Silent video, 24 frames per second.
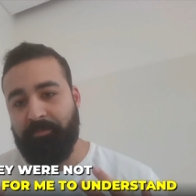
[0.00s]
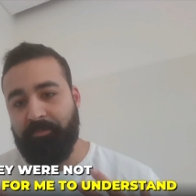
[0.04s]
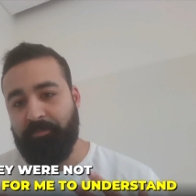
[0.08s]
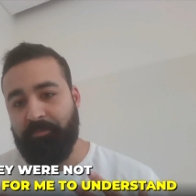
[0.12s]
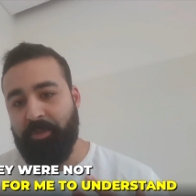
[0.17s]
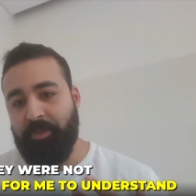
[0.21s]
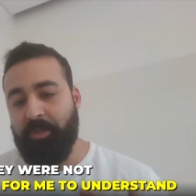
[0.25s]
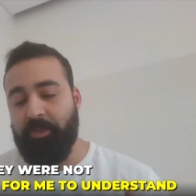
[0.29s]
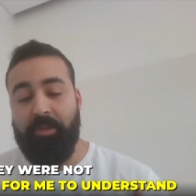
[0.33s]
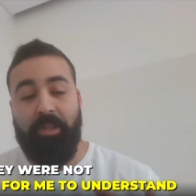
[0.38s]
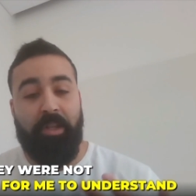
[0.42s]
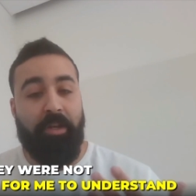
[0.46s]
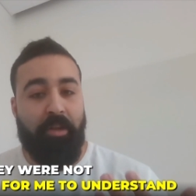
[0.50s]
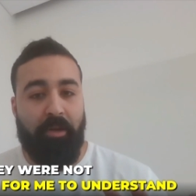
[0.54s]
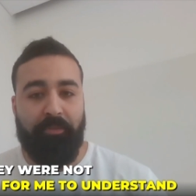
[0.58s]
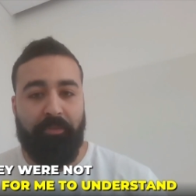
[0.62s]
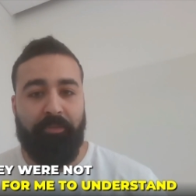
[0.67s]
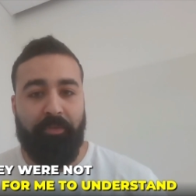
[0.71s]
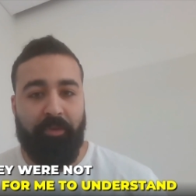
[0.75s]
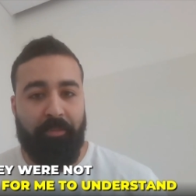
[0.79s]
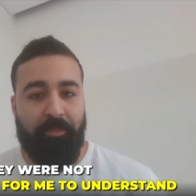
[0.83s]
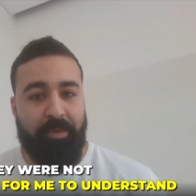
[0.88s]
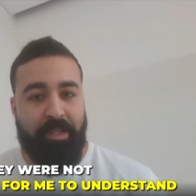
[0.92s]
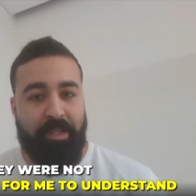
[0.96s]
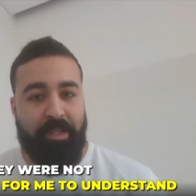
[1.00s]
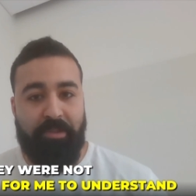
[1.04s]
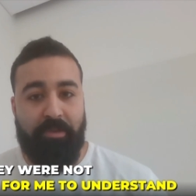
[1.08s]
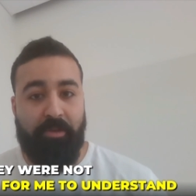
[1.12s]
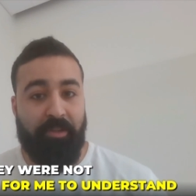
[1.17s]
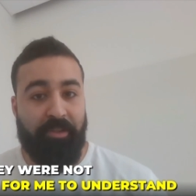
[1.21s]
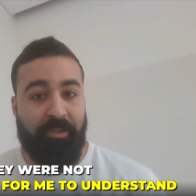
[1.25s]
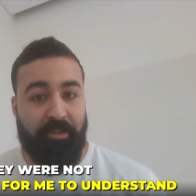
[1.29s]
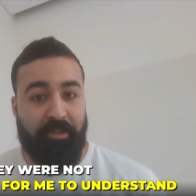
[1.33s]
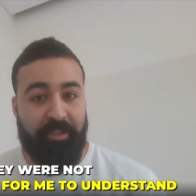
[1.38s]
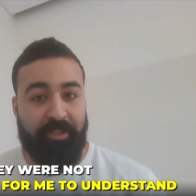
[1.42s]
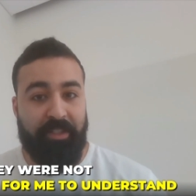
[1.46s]
good enough for me
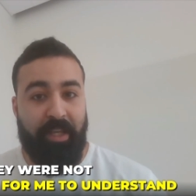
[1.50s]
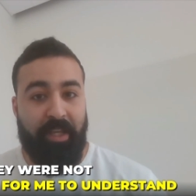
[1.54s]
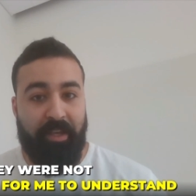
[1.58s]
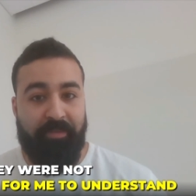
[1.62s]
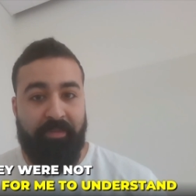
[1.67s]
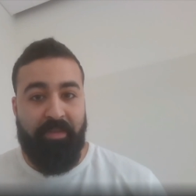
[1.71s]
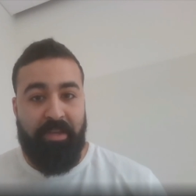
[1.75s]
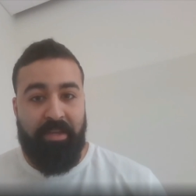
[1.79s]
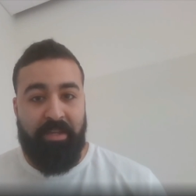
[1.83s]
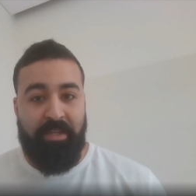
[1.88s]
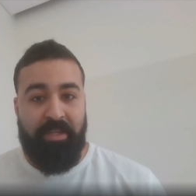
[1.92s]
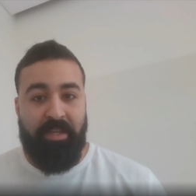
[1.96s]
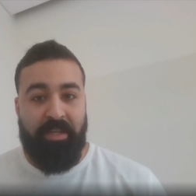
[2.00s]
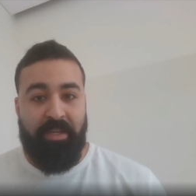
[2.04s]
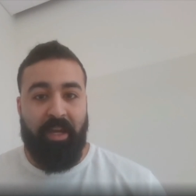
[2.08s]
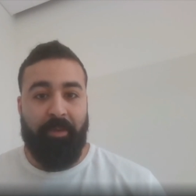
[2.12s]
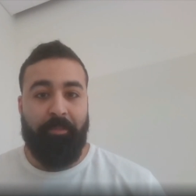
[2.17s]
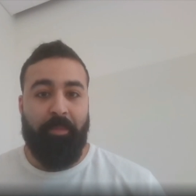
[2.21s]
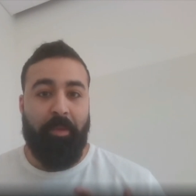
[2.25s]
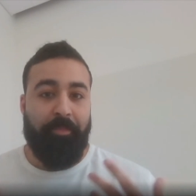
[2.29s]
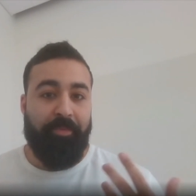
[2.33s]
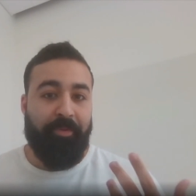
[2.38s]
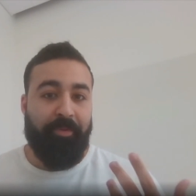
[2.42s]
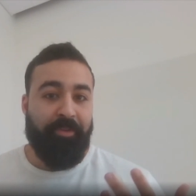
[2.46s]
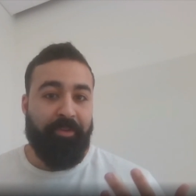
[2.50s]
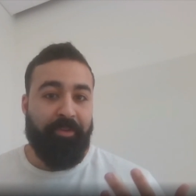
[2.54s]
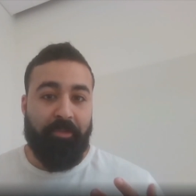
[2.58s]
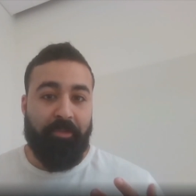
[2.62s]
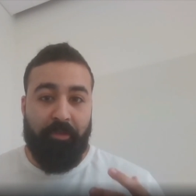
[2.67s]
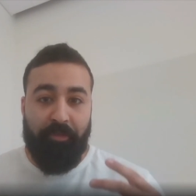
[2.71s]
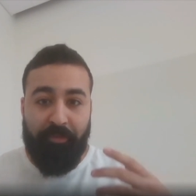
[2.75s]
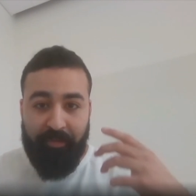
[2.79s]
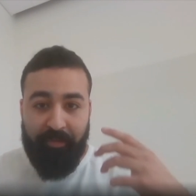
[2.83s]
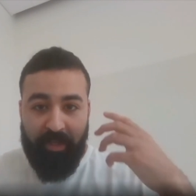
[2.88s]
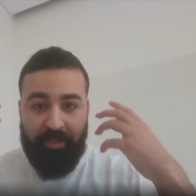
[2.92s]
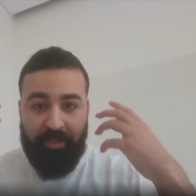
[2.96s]
to understand i'm a
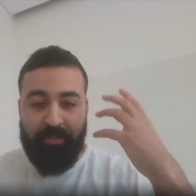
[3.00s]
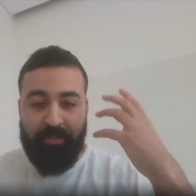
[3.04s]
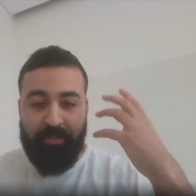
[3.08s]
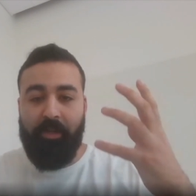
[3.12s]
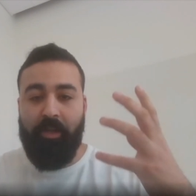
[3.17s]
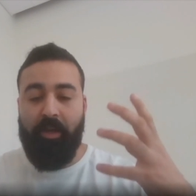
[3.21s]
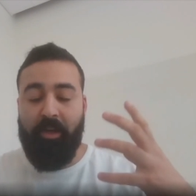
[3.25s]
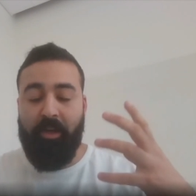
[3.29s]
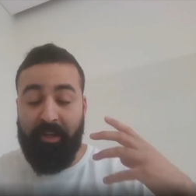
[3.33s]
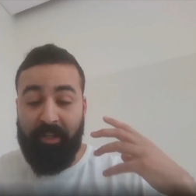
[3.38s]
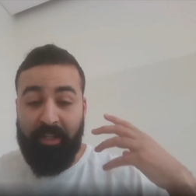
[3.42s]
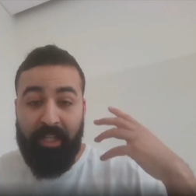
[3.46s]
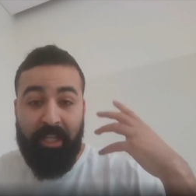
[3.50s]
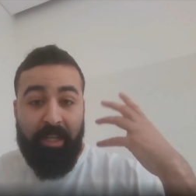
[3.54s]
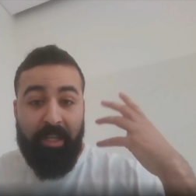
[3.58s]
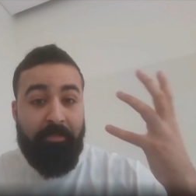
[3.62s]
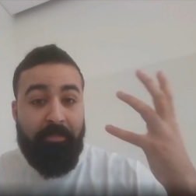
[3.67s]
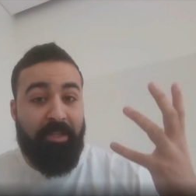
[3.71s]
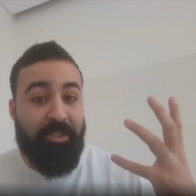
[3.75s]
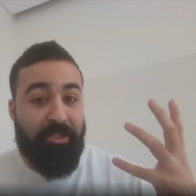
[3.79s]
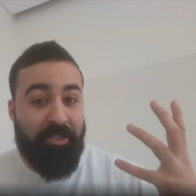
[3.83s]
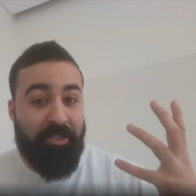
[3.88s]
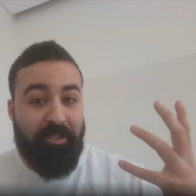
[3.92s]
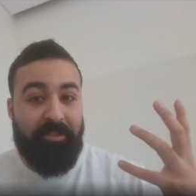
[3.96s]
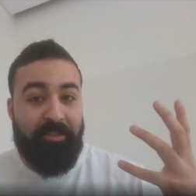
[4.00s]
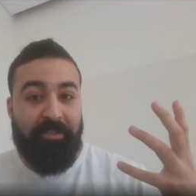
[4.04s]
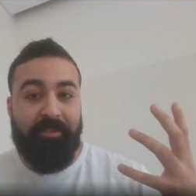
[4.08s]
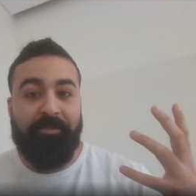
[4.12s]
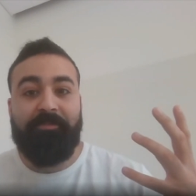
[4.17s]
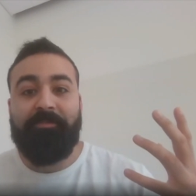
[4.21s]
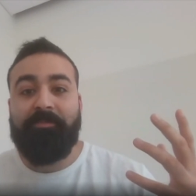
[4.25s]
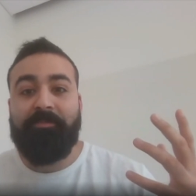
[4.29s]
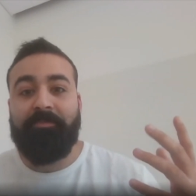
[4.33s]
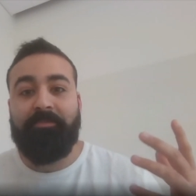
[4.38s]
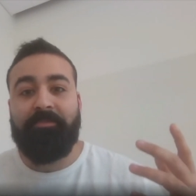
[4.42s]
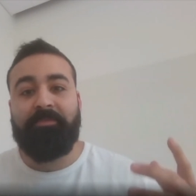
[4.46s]
person who thinks a lot in
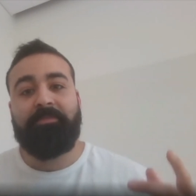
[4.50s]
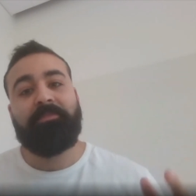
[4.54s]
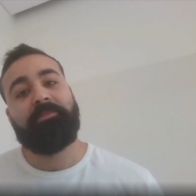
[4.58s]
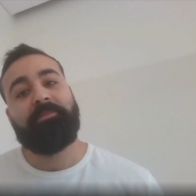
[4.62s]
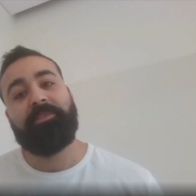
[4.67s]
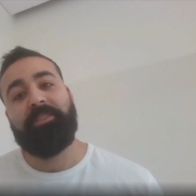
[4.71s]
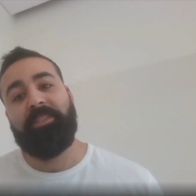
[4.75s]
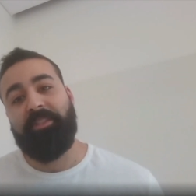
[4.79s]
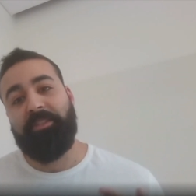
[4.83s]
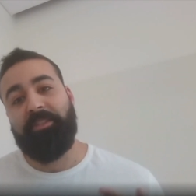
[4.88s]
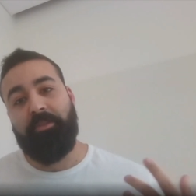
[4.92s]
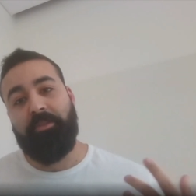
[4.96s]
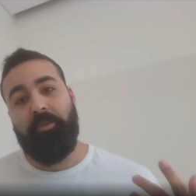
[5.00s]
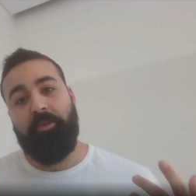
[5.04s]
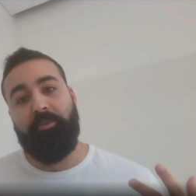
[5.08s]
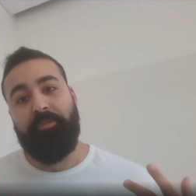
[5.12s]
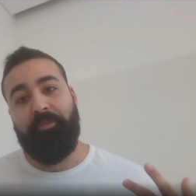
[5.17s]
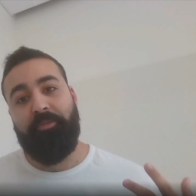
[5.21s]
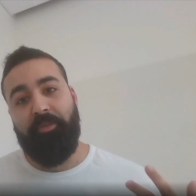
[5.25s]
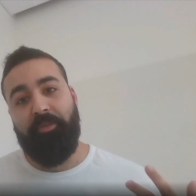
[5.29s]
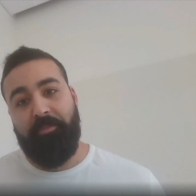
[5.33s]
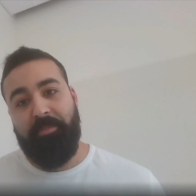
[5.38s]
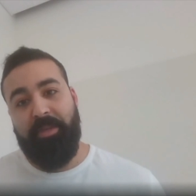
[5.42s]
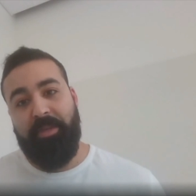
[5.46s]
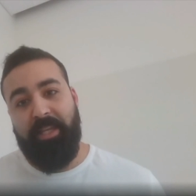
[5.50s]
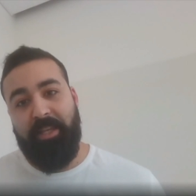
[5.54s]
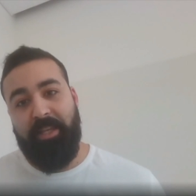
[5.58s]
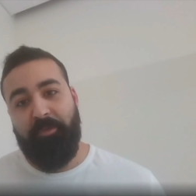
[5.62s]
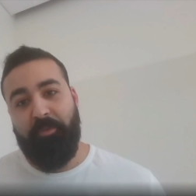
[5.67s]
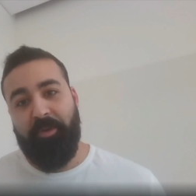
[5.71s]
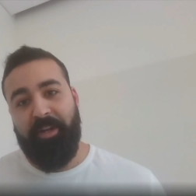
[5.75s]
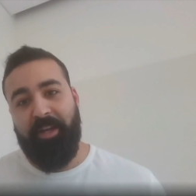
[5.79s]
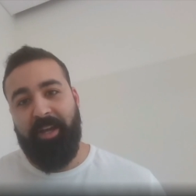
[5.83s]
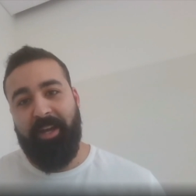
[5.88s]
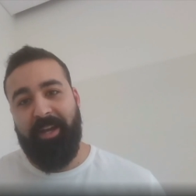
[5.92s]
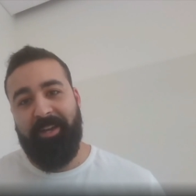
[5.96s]
images and so for me
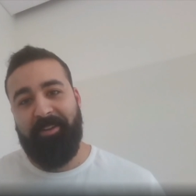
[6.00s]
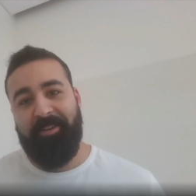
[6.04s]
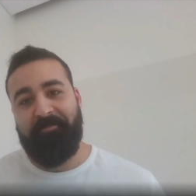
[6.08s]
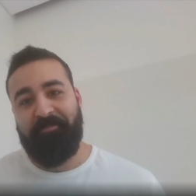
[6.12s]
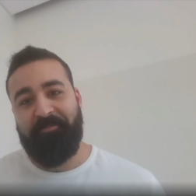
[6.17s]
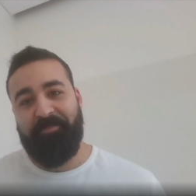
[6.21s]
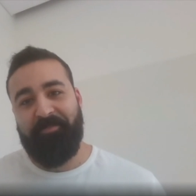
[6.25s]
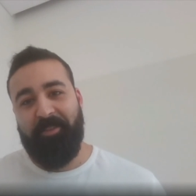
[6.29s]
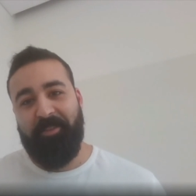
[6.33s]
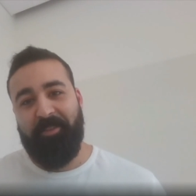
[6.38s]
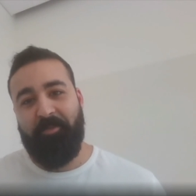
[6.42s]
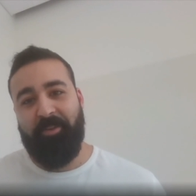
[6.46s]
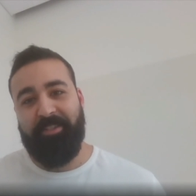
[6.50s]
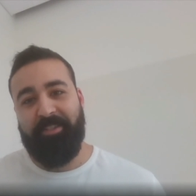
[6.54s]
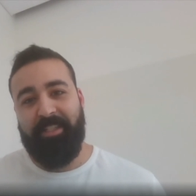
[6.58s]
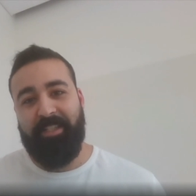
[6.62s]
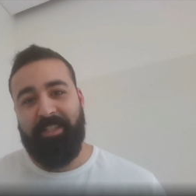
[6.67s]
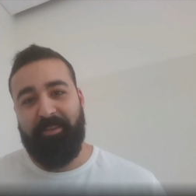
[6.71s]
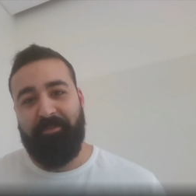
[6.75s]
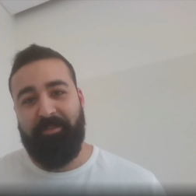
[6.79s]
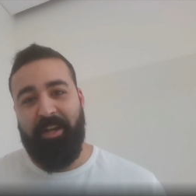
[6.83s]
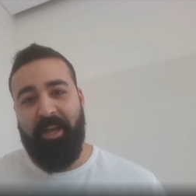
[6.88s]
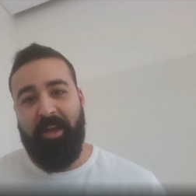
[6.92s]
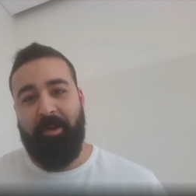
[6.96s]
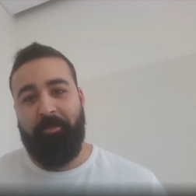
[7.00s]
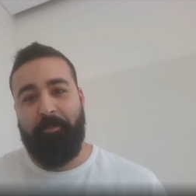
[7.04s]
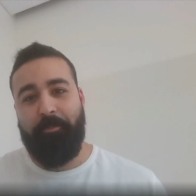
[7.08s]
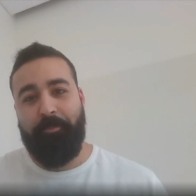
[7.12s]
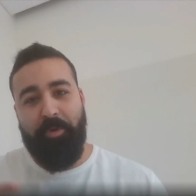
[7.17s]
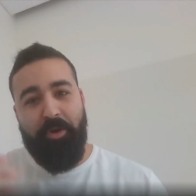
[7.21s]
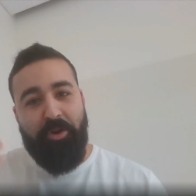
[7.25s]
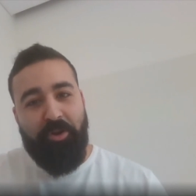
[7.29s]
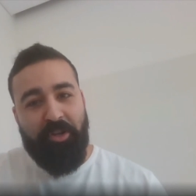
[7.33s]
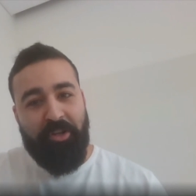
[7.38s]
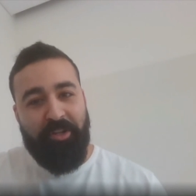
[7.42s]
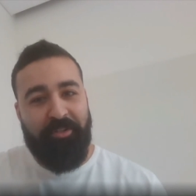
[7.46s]
when i was given a
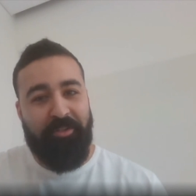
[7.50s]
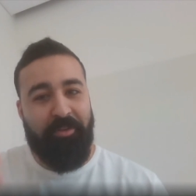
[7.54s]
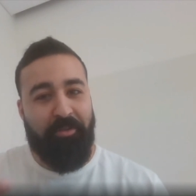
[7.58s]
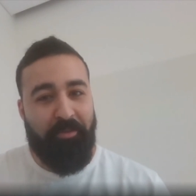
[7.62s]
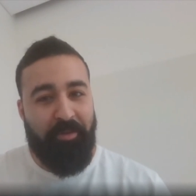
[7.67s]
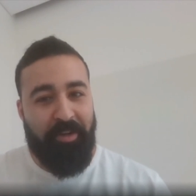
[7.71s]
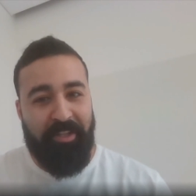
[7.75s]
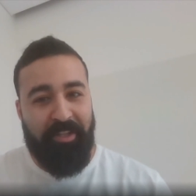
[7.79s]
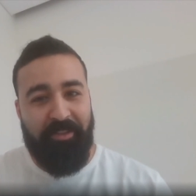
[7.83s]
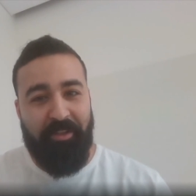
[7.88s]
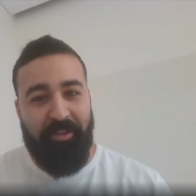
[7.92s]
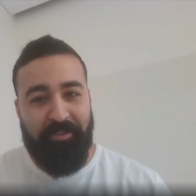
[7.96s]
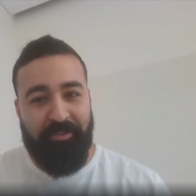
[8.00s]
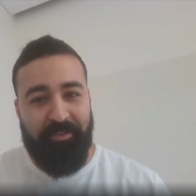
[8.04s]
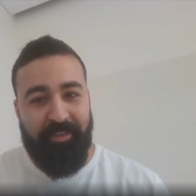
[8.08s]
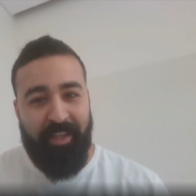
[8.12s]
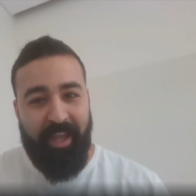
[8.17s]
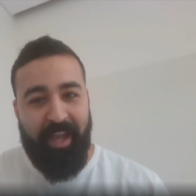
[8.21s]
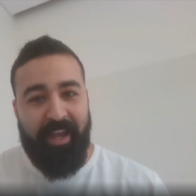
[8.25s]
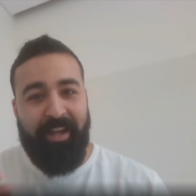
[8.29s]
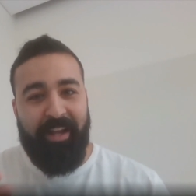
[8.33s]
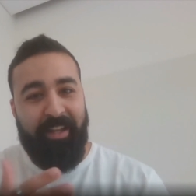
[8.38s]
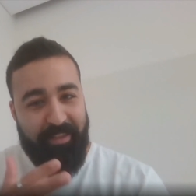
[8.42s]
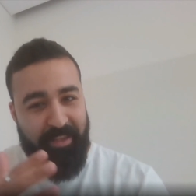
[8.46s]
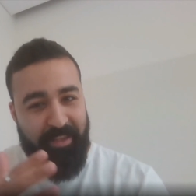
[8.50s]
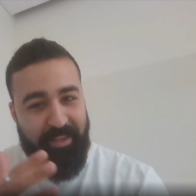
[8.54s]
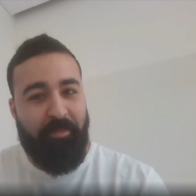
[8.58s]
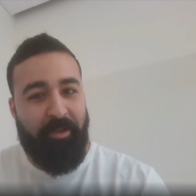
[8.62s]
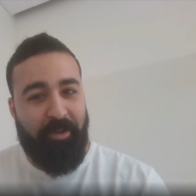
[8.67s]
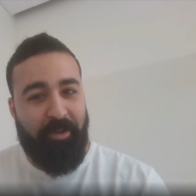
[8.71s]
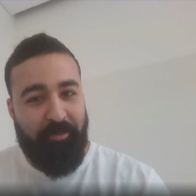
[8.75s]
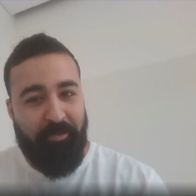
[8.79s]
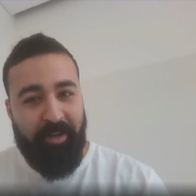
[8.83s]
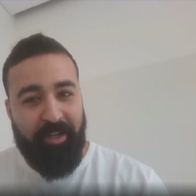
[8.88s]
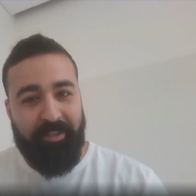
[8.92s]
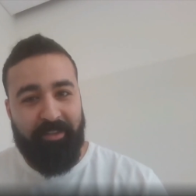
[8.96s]
book to read on
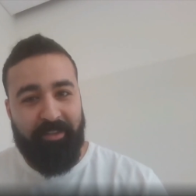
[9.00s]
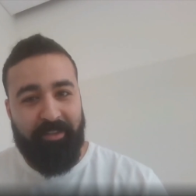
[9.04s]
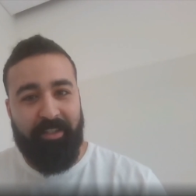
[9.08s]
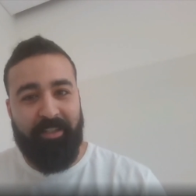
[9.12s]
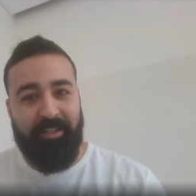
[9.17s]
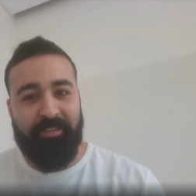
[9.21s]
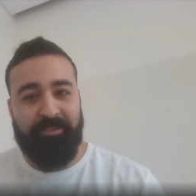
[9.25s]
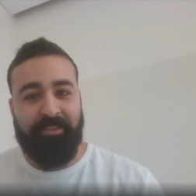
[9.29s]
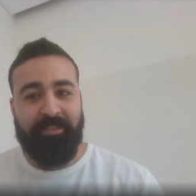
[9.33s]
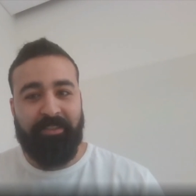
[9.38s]
academic writing